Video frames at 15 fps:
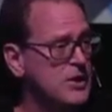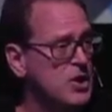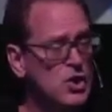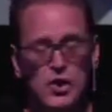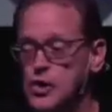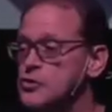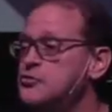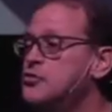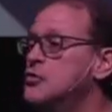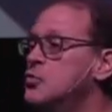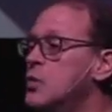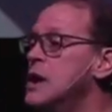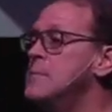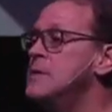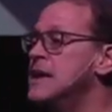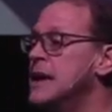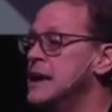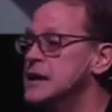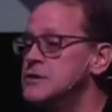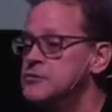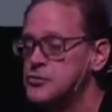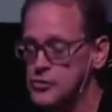Who should we
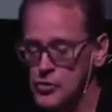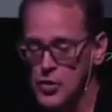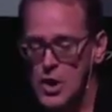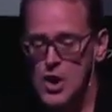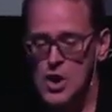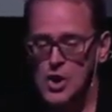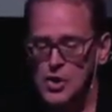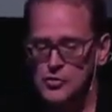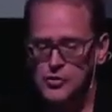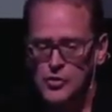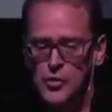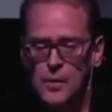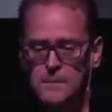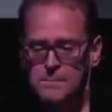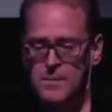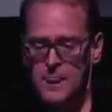begin to